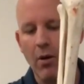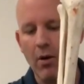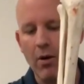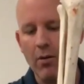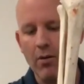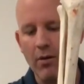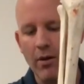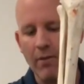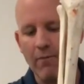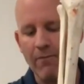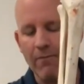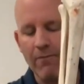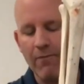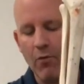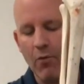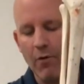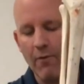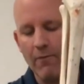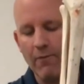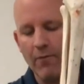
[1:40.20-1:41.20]
the
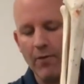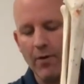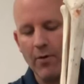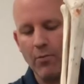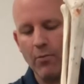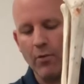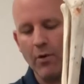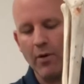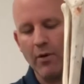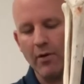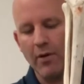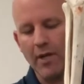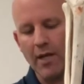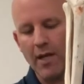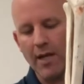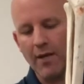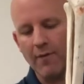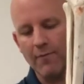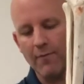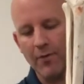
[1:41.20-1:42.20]
forefoot will
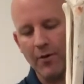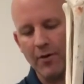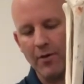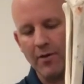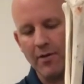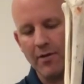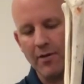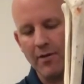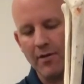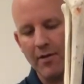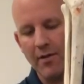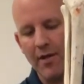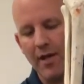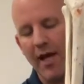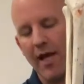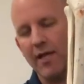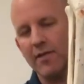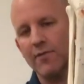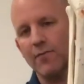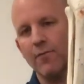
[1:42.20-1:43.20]
invert
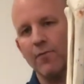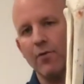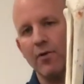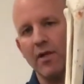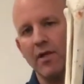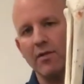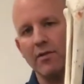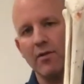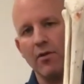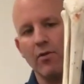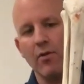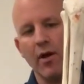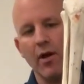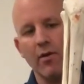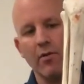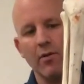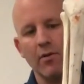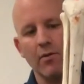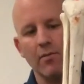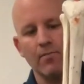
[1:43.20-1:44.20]
as the foot hits the ground.
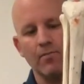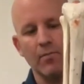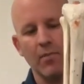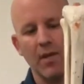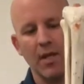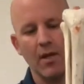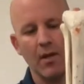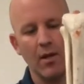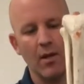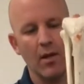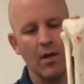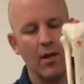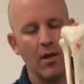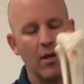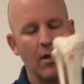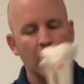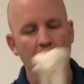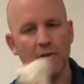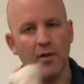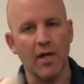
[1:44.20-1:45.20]

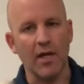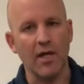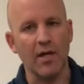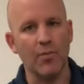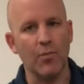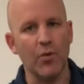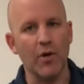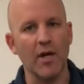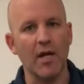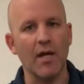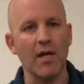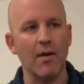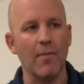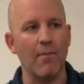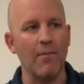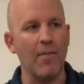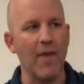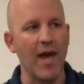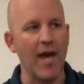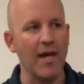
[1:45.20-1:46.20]
So I'm going to bring
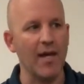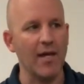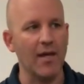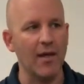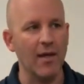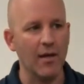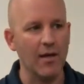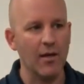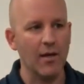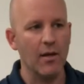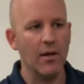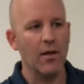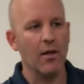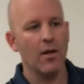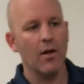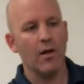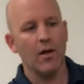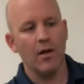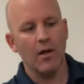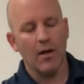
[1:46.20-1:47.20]
Manny in,
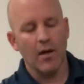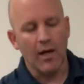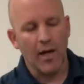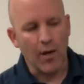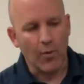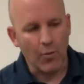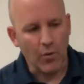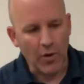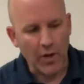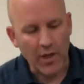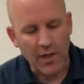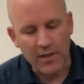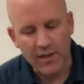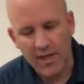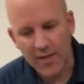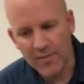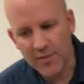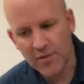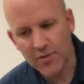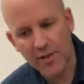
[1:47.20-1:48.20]
and we're going to
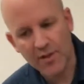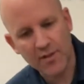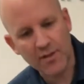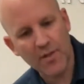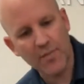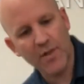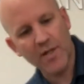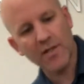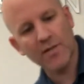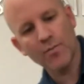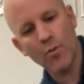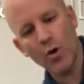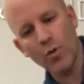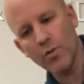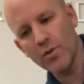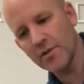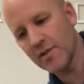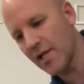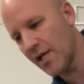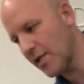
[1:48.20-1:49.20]
demonstrate some of these
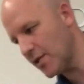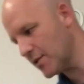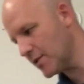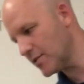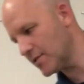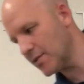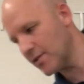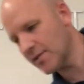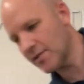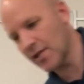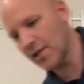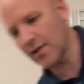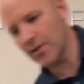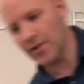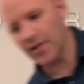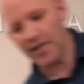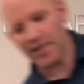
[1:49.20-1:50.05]
mobilizations. He's going to lay